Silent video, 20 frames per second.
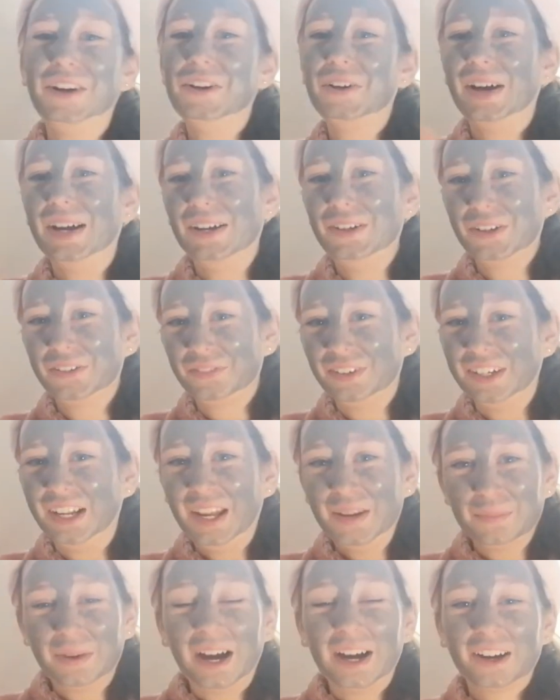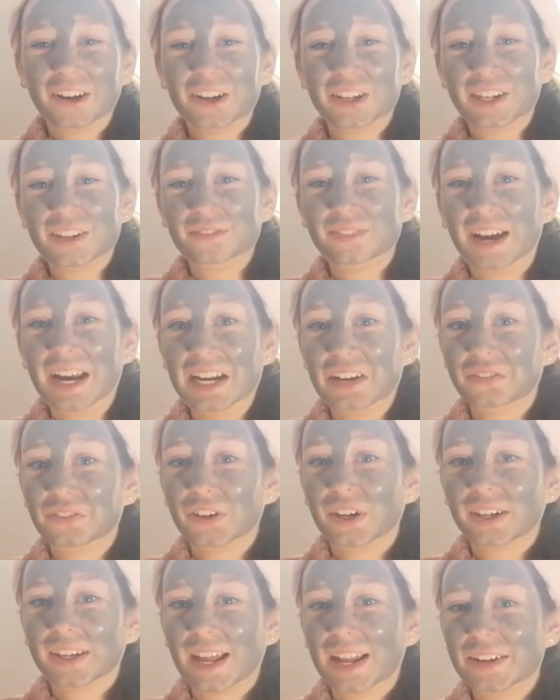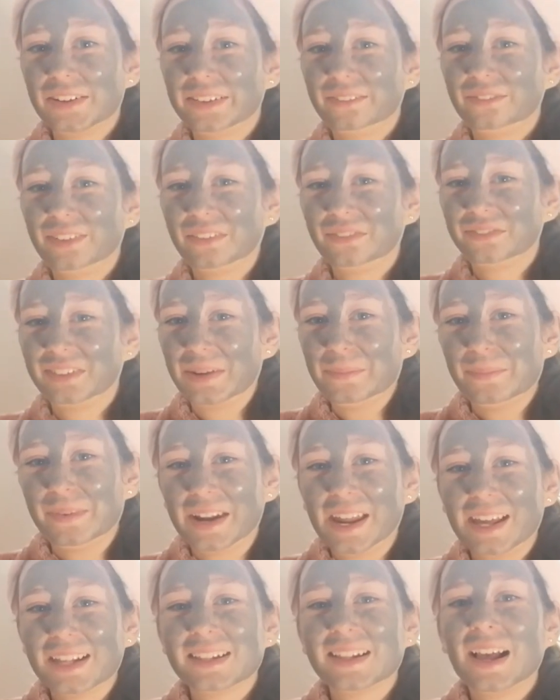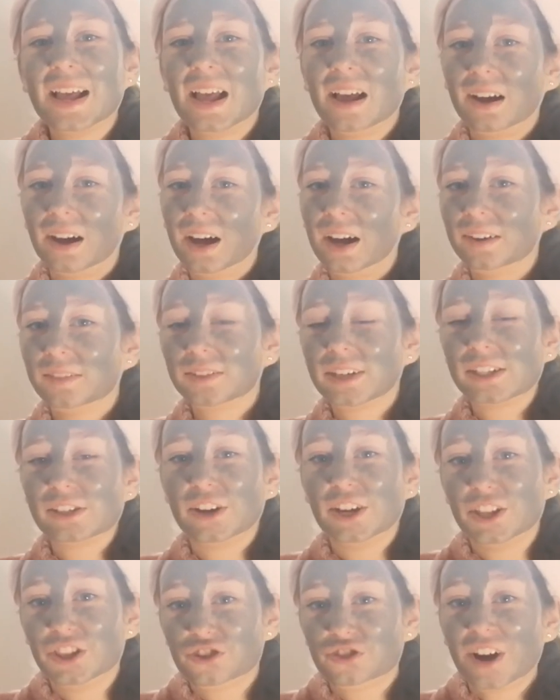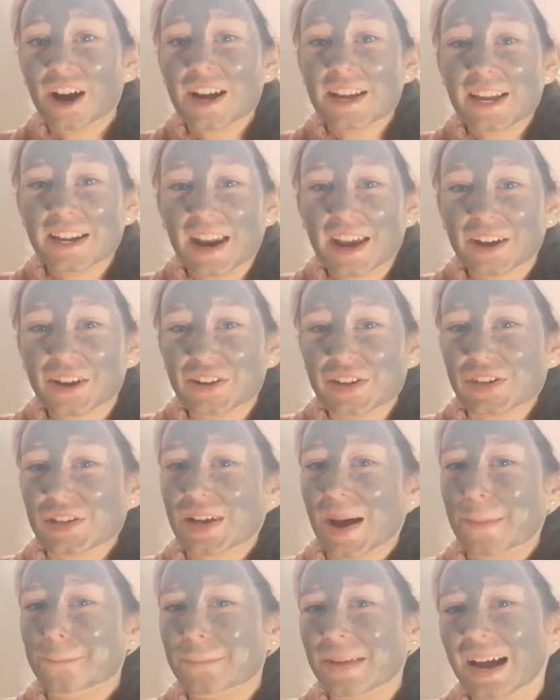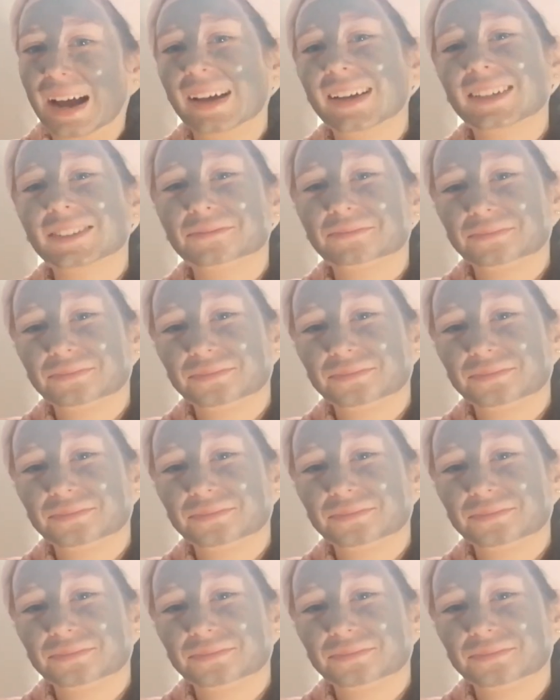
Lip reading: I know I look funny, but I'm going to wait for 10 to 15 minutes until it dries and I'm going to come back.